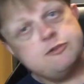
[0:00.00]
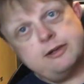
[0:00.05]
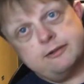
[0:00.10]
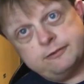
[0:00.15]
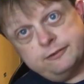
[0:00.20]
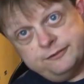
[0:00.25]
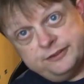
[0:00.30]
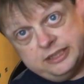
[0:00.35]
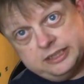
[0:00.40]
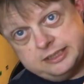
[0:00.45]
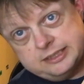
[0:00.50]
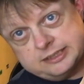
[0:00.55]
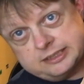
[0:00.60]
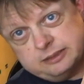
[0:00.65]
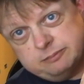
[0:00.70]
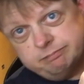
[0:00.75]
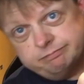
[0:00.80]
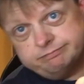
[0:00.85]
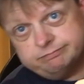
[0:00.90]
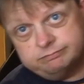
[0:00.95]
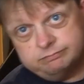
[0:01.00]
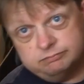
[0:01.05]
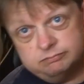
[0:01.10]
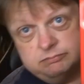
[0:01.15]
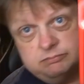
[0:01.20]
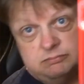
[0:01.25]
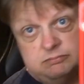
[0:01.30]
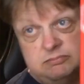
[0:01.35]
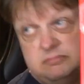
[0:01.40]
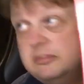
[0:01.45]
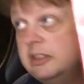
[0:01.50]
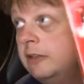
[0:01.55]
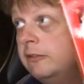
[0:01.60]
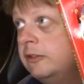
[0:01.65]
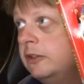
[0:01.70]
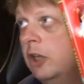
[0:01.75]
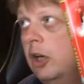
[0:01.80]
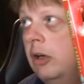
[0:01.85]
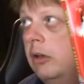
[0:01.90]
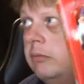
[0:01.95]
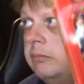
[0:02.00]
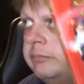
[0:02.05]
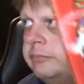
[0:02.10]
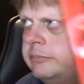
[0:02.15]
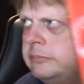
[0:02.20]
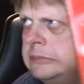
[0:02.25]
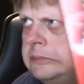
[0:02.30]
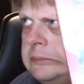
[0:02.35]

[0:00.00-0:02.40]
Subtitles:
Shrek Preferred. I'm not